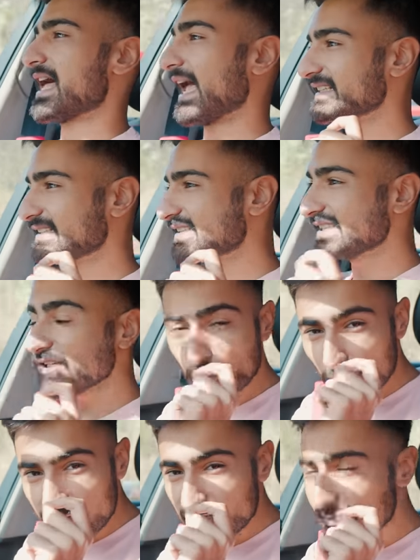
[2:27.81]
I still
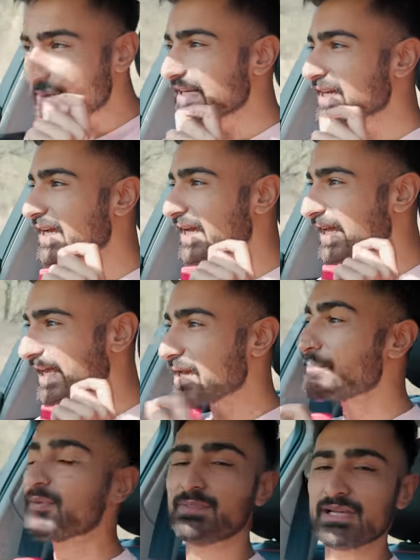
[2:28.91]
wouldn't be
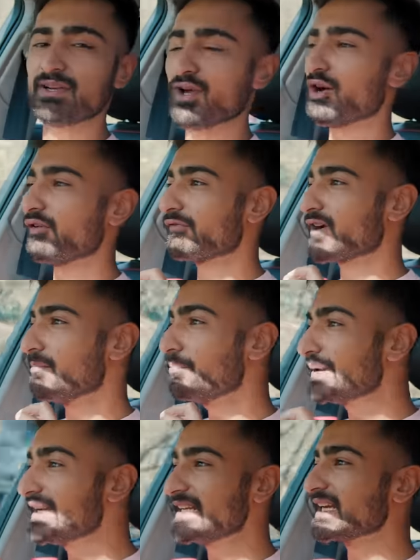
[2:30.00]
capable of
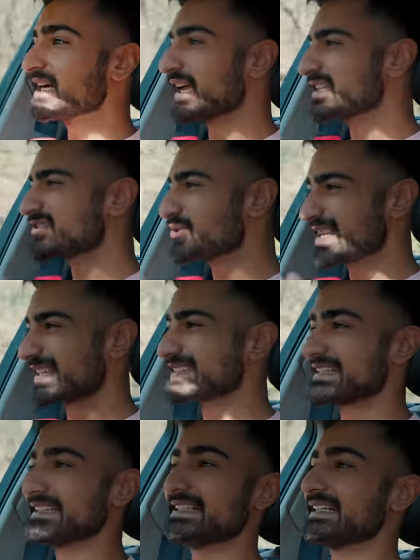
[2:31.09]
competing against those
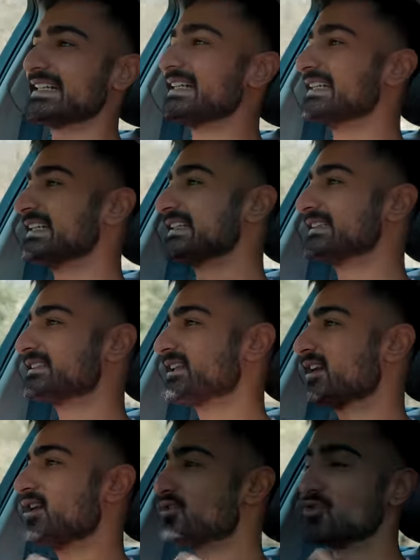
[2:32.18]
X330Ds
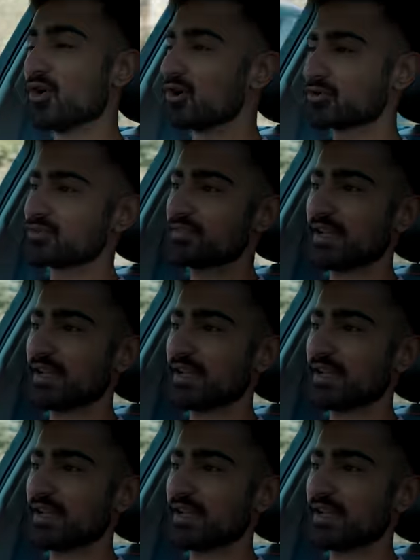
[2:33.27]
nor those